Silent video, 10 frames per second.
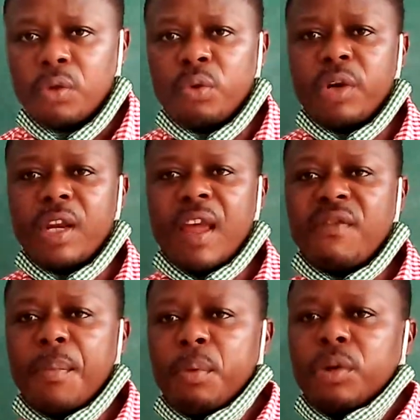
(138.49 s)
during
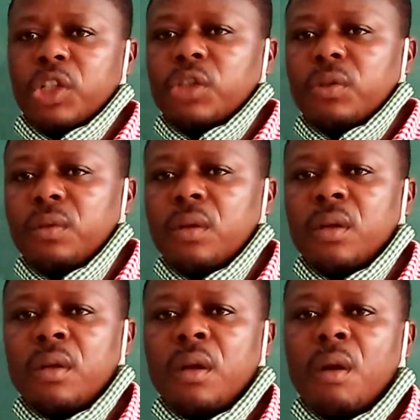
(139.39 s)
evaporation?
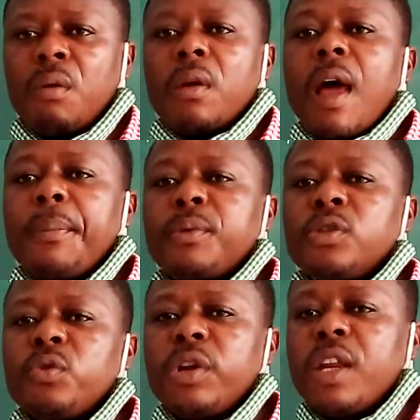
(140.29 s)
What happens
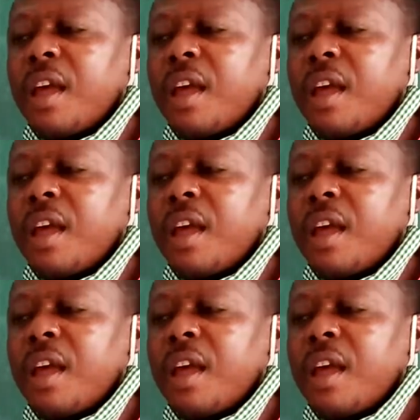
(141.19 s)
during